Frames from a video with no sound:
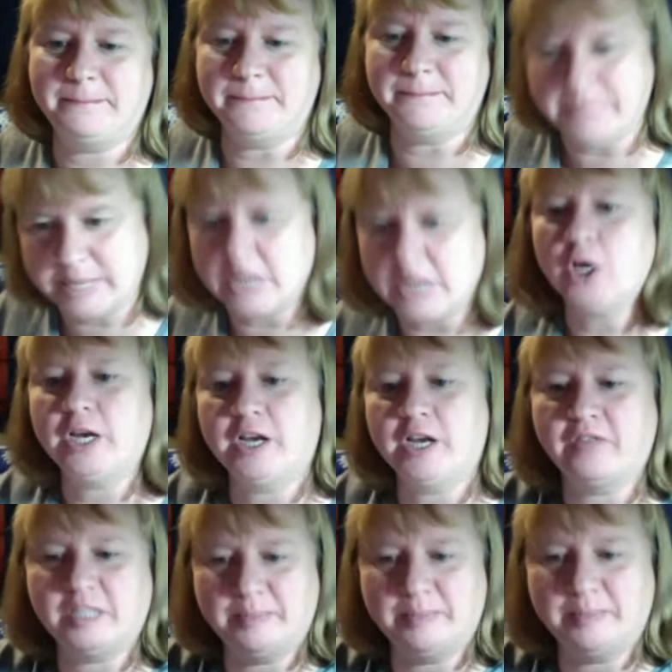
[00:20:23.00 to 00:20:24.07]
be good
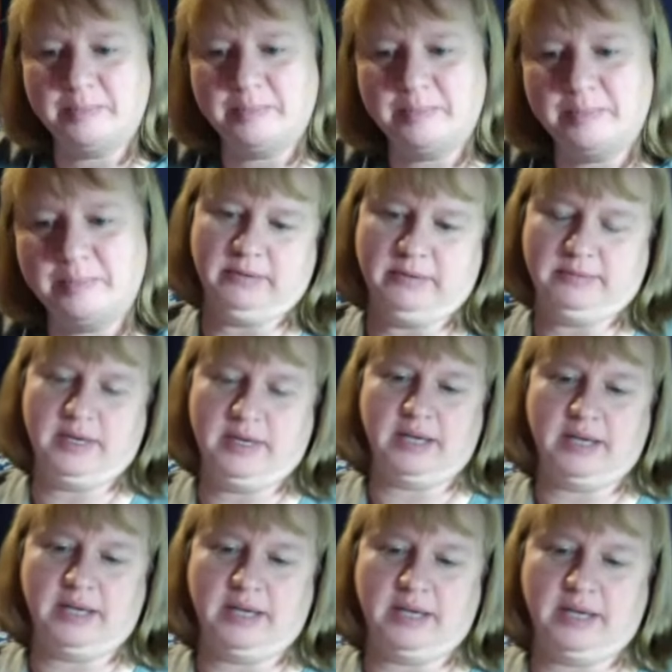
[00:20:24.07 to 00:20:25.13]
enough to be out there, I
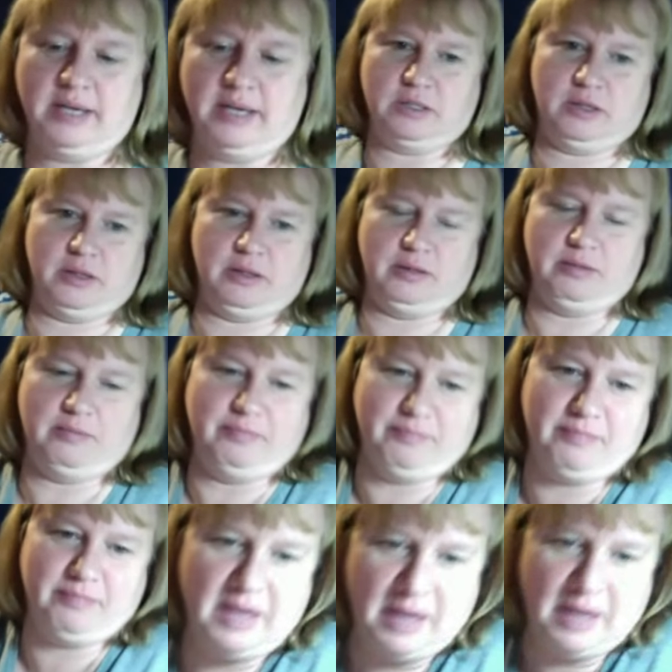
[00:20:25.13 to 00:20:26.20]
guess is
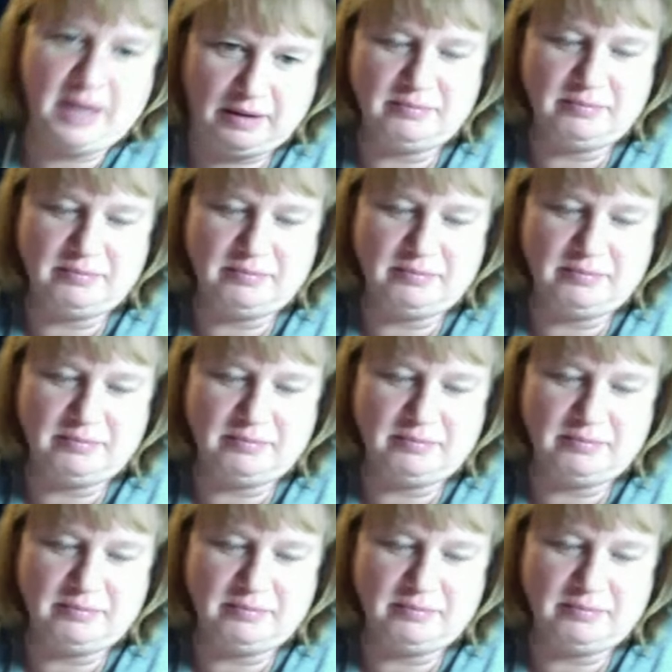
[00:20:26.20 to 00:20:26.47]
it.